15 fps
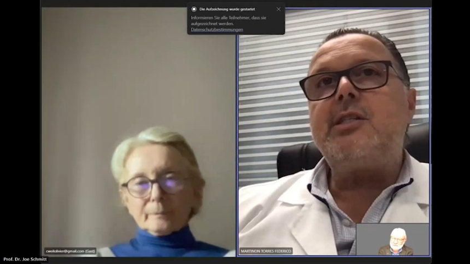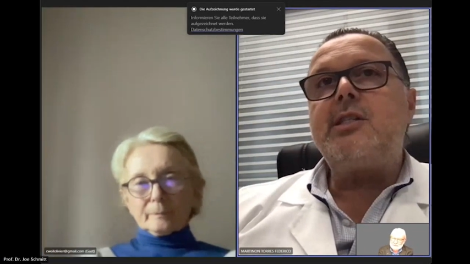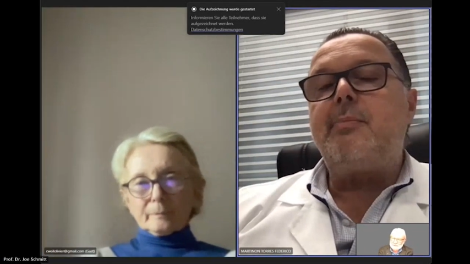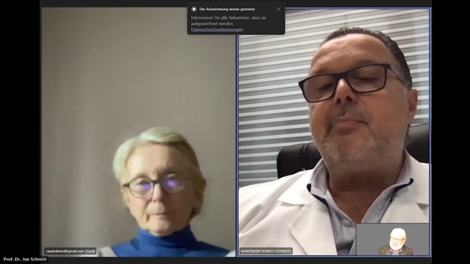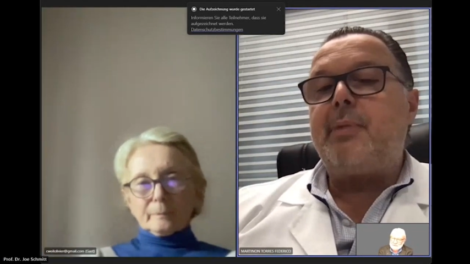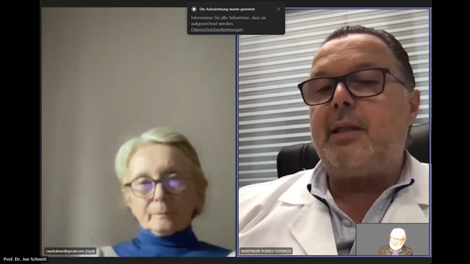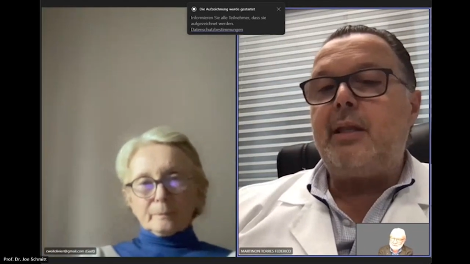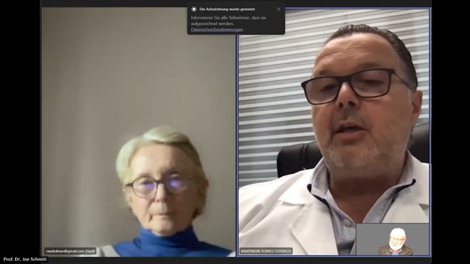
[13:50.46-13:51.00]

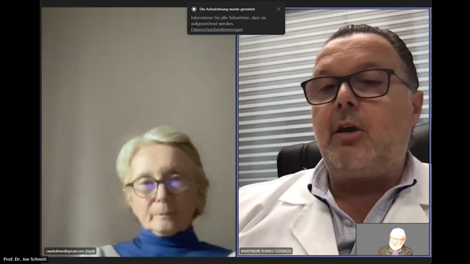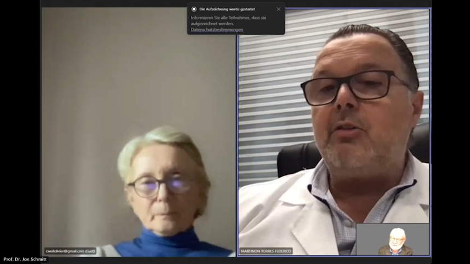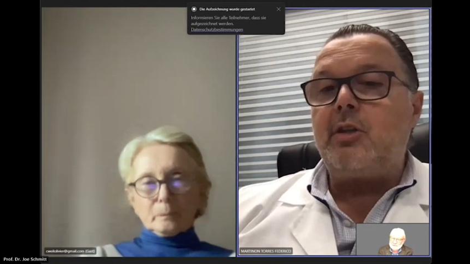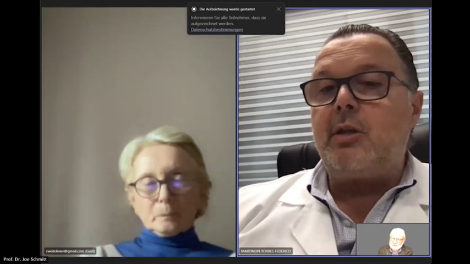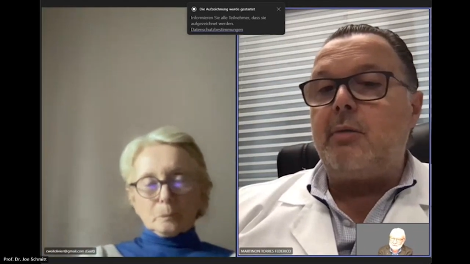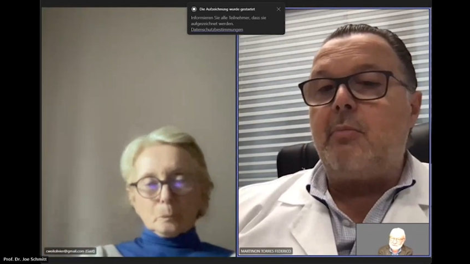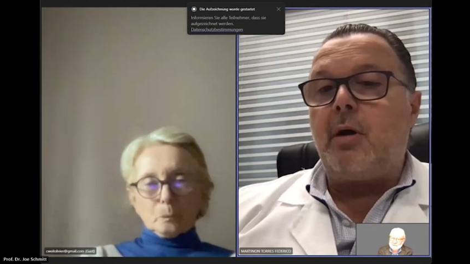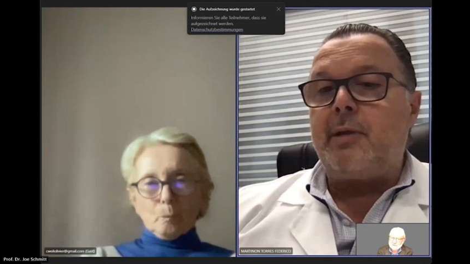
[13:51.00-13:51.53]
Speaker 1: depending on
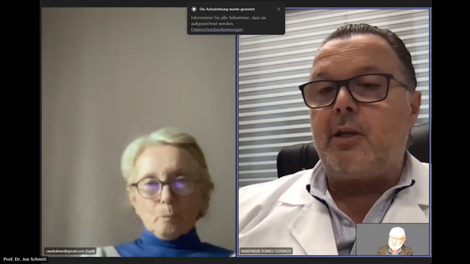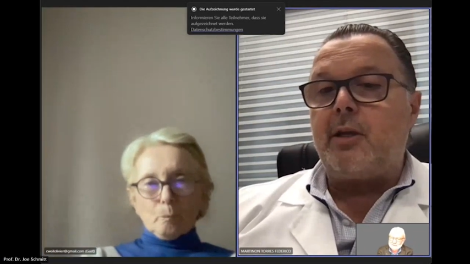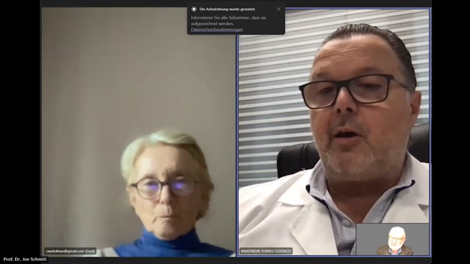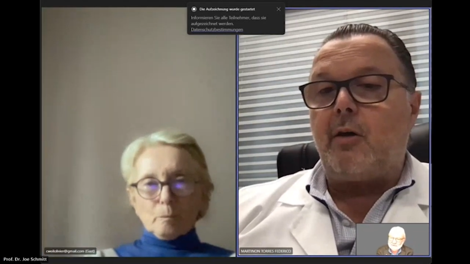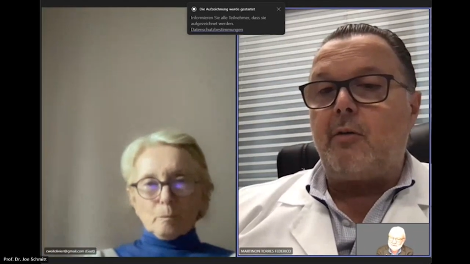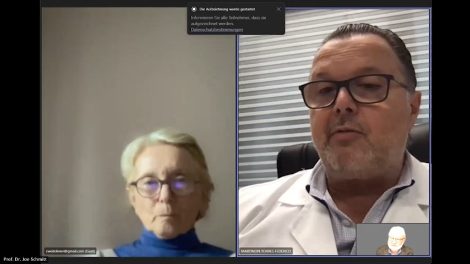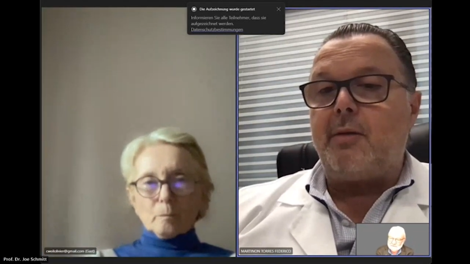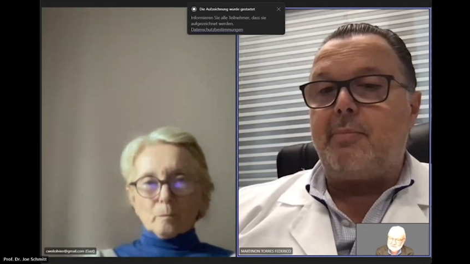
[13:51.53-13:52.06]
the moment
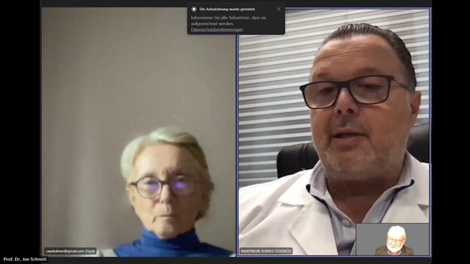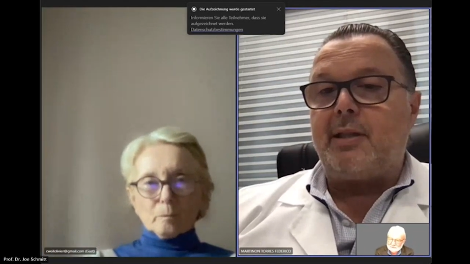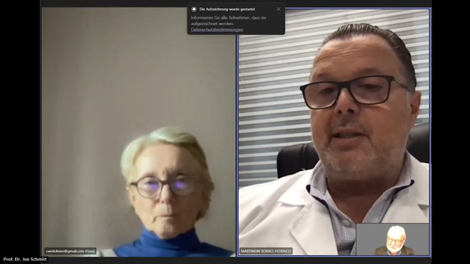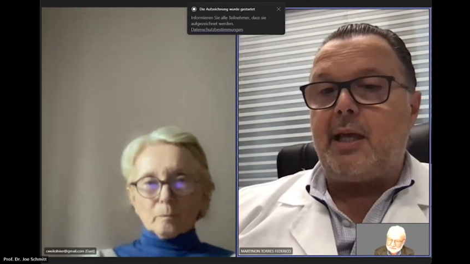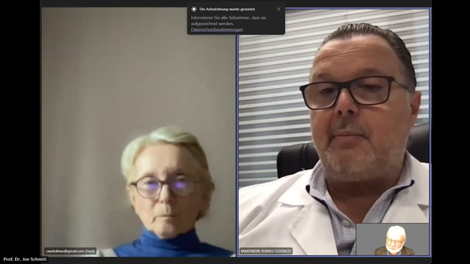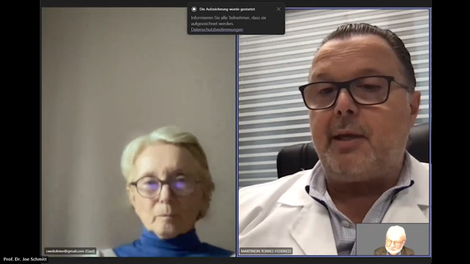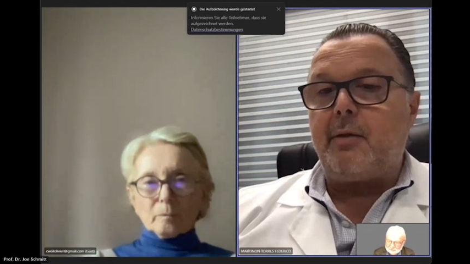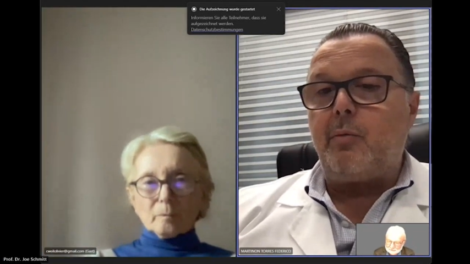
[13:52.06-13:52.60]
of the
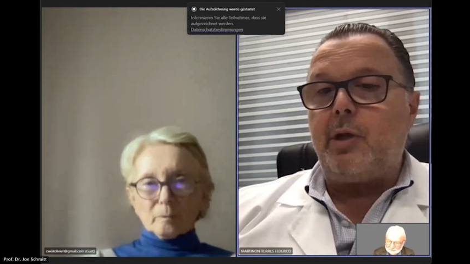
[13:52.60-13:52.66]
pandemic.